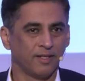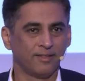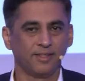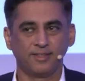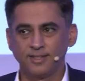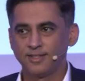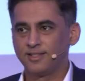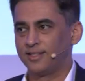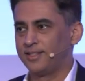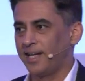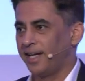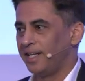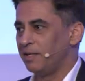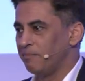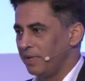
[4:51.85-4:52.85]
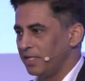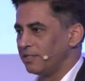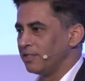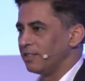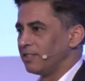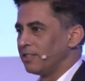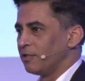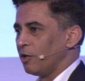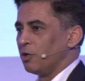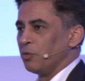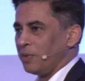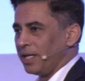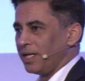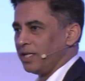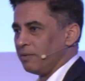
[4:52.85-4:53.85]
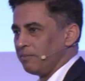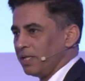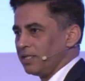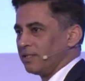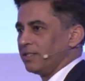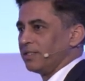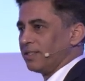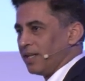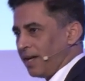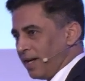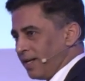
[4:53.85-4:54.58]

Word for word: this is a daily business or a weekly business.